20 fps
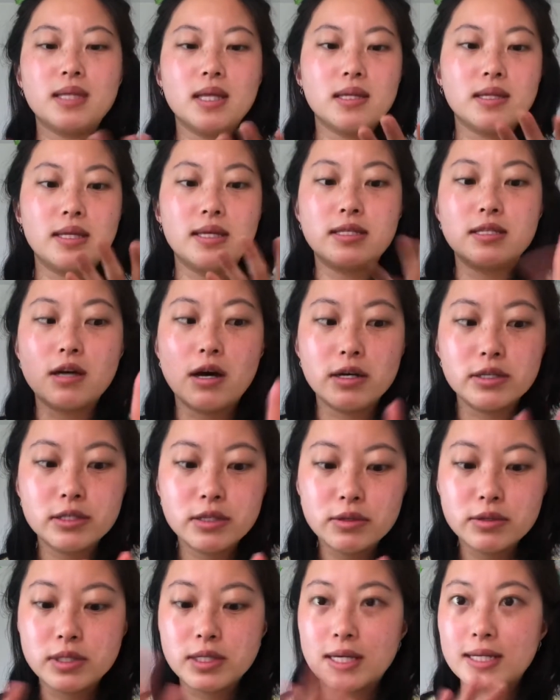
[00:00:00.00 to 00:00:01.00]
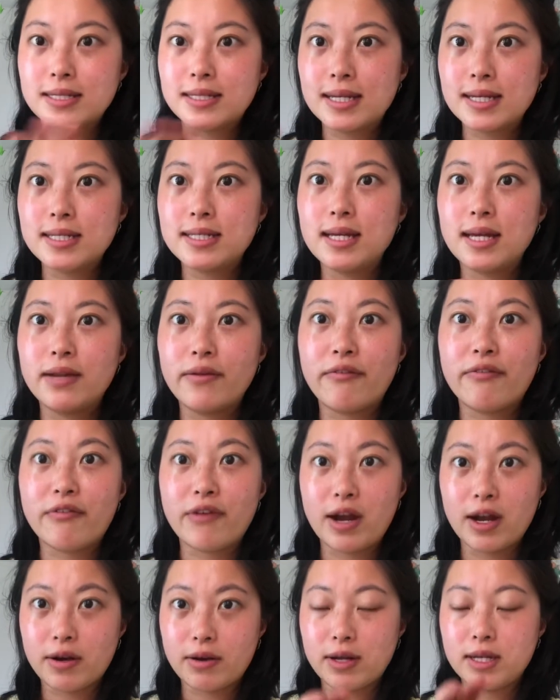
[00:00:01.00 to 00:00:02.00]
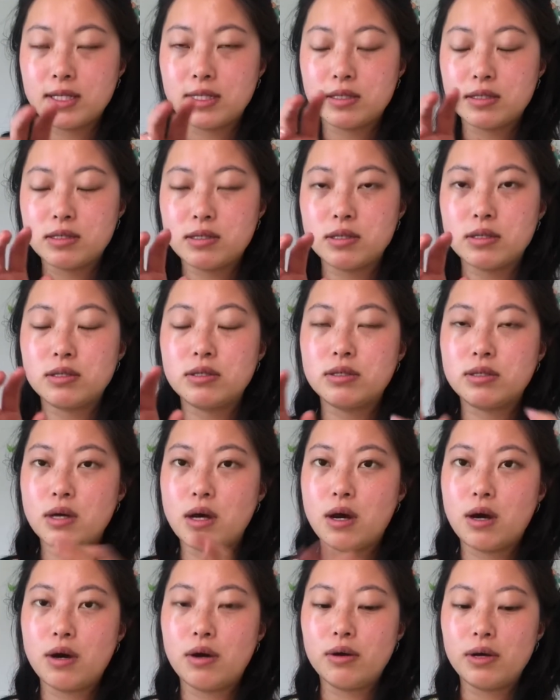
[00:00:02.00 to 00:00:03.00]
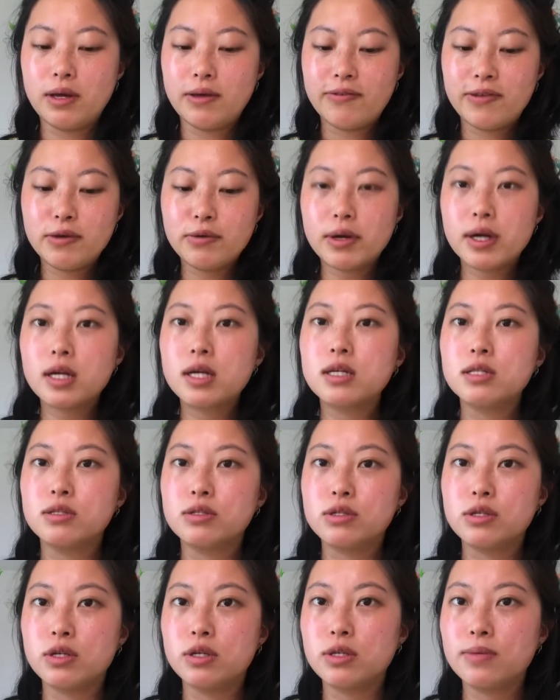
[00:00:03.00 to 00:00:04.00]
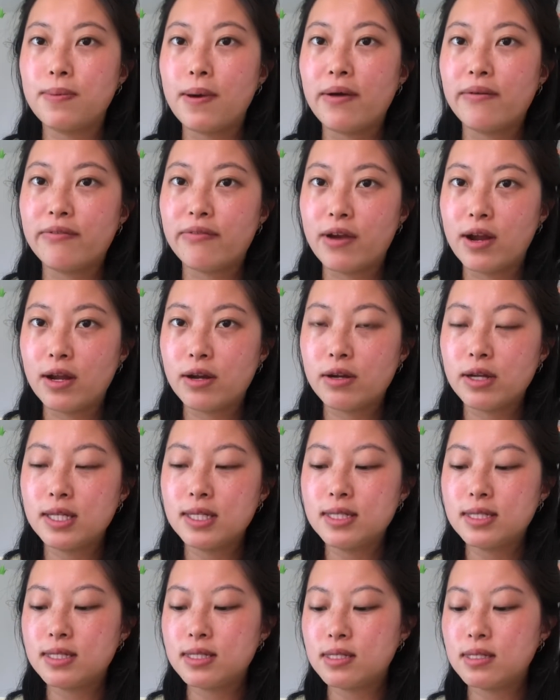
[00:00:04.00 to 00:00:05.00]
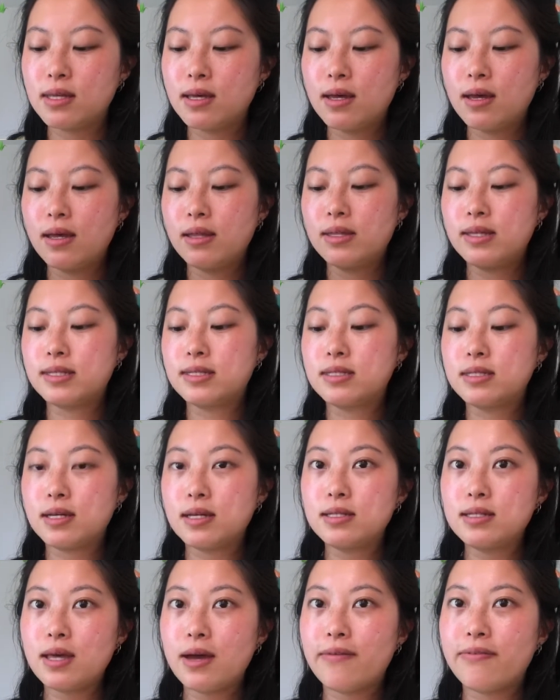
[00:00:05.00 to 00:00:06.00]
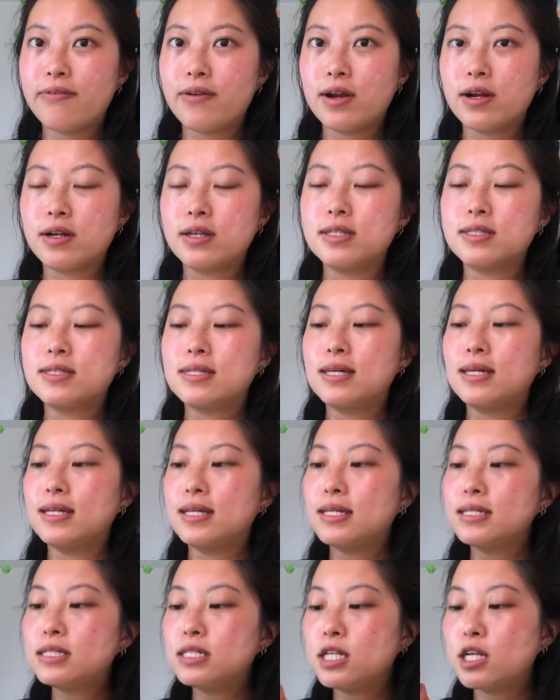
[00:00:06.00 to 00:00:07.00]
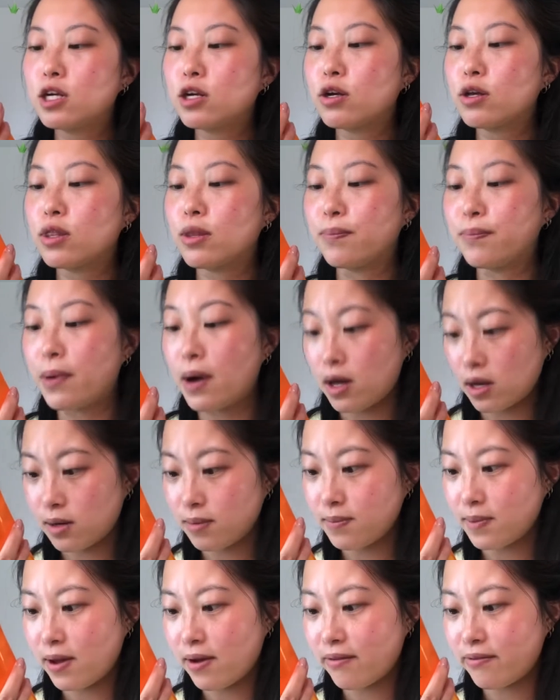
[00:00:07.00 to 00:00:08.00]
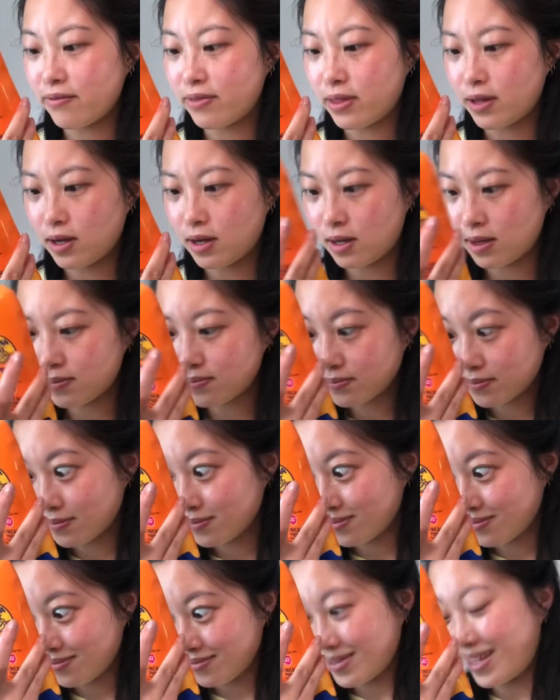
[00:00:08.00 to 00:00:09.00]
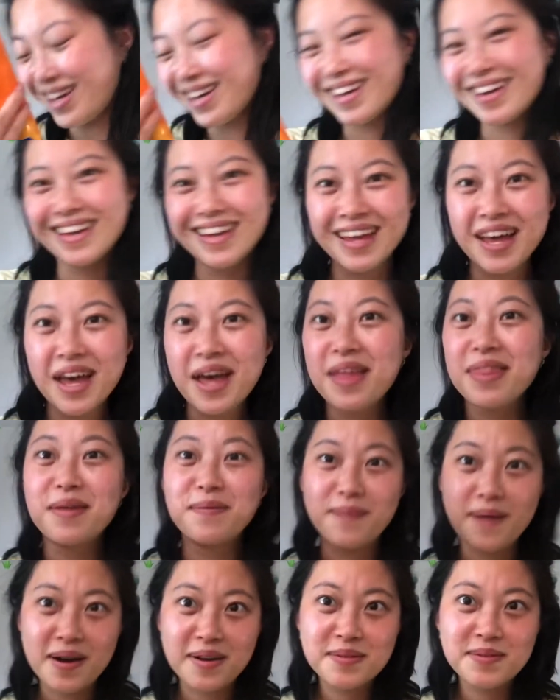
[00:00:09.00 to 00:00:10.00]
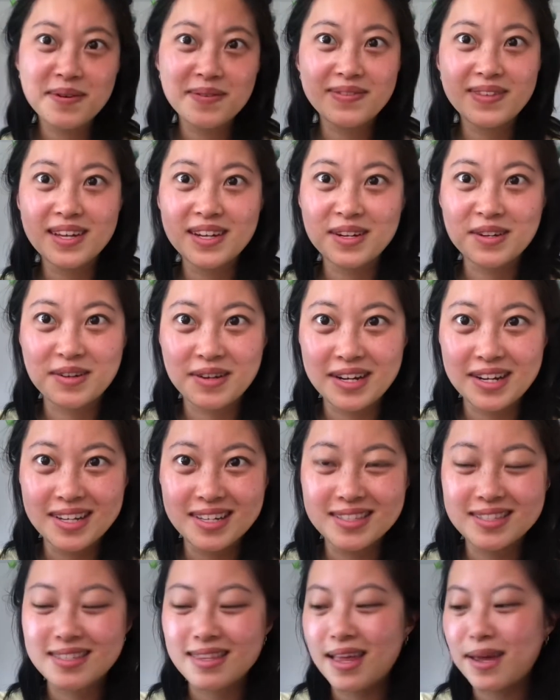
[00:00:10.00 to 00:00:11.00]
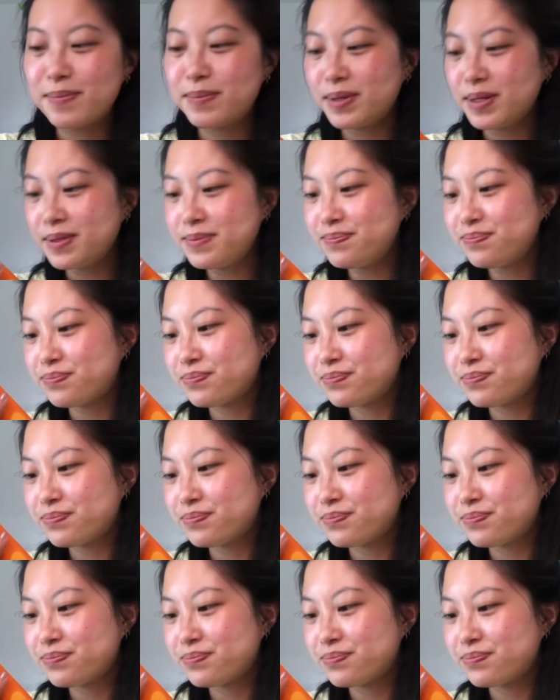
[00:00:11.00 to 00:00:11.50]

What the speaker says: This also does contain fragrance, so if you are concerned about fragrance, this does have fragrance. It is near the bottom of the the bottom of the ingredients label.